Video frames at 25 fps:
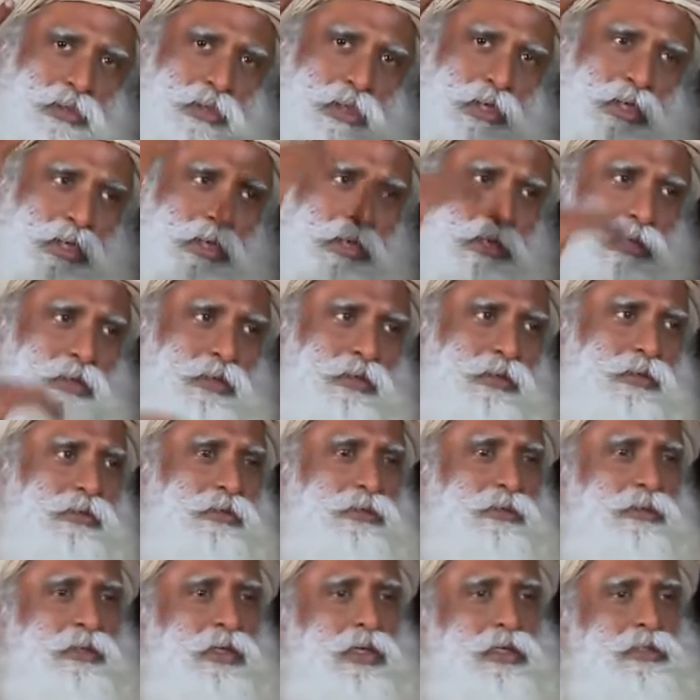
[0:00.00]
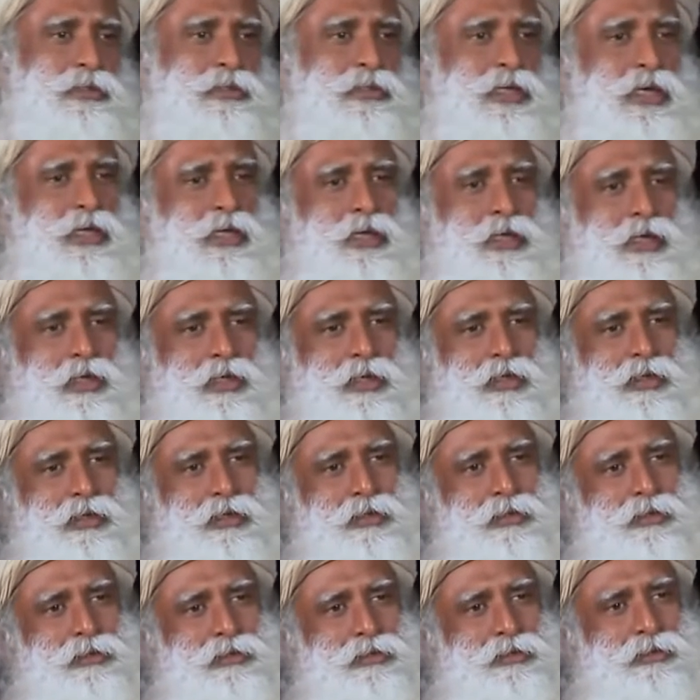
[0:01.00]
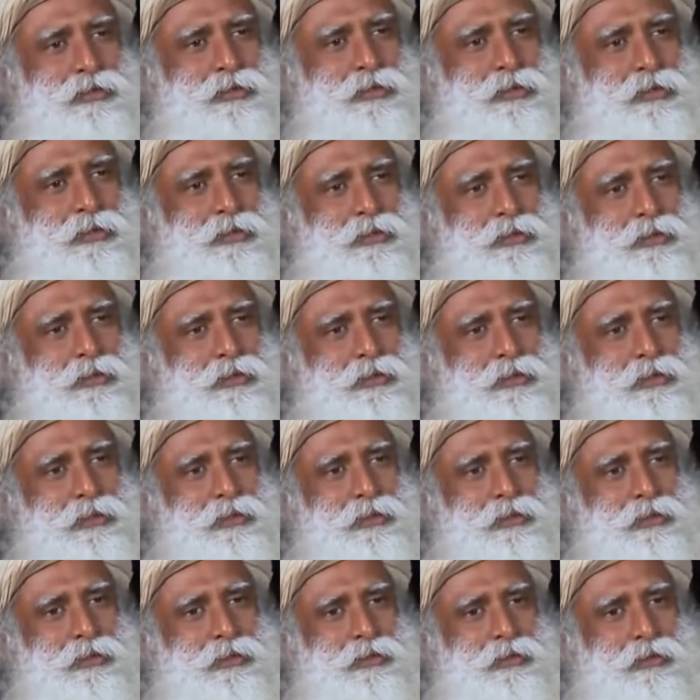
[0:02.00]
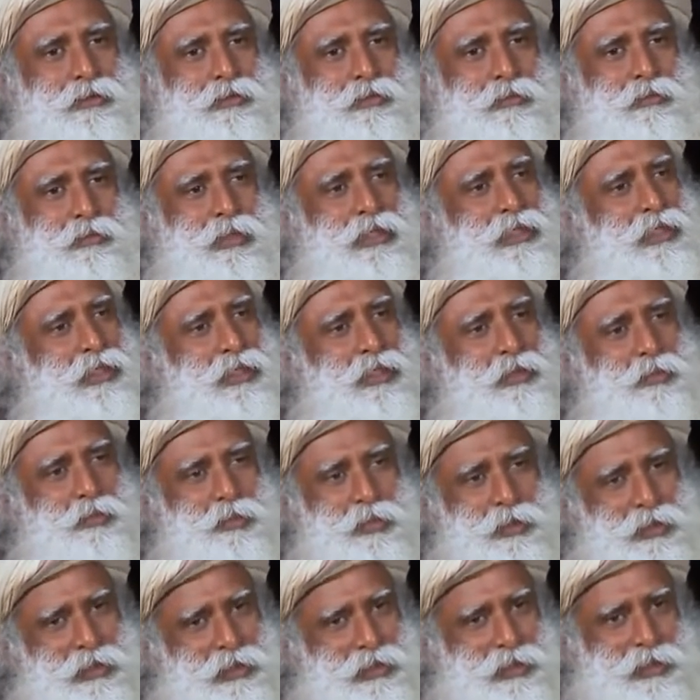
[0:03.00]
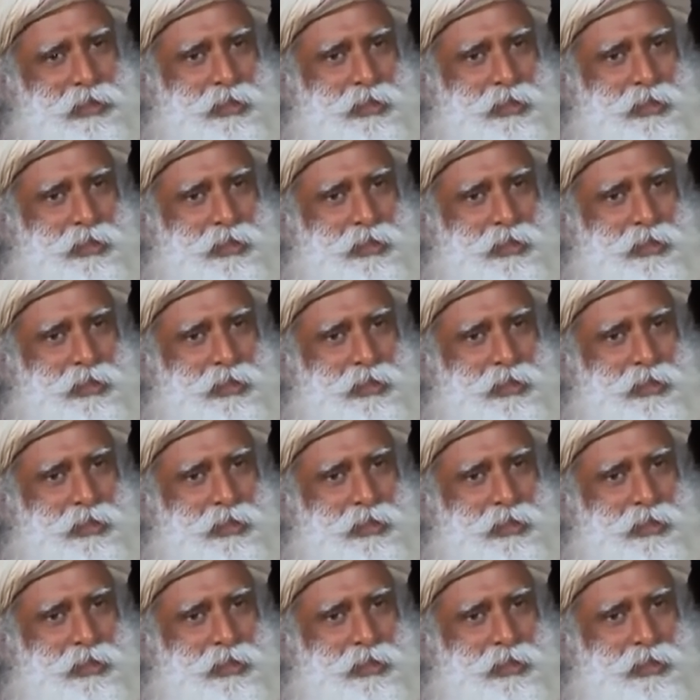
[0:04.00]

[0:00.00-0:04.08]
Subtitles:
there as Dhyanalinga, but a completely